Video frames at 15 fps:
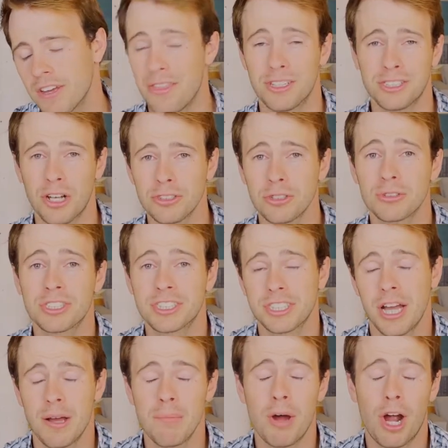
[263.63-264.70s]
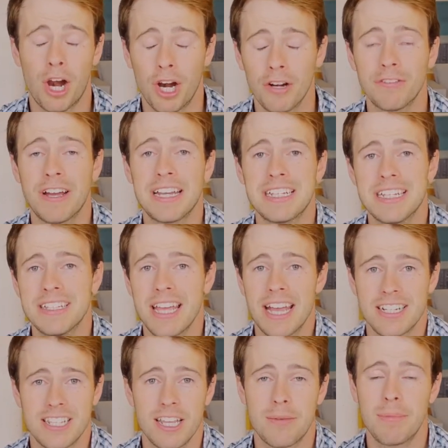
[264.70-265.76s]
And there's also some R F I D
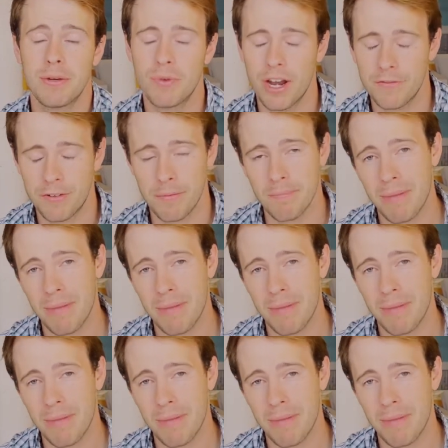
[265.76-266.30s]
tags that can be read from